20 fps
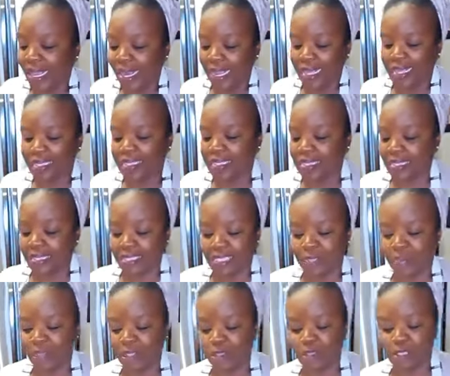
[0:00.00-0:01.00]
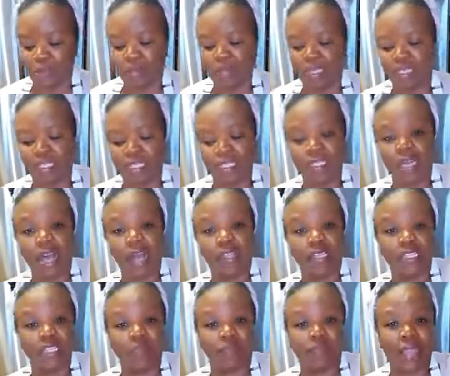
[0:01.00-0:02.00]
I can see some of those milk
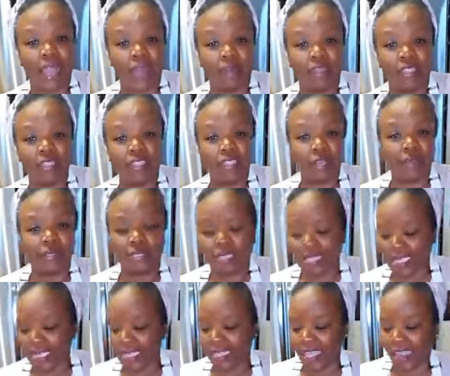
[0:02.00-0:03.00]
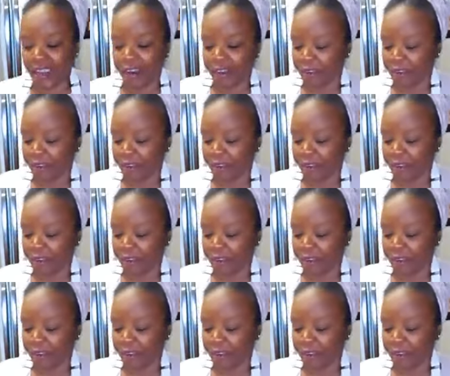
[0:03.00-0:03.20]
solids brown and toasty in there.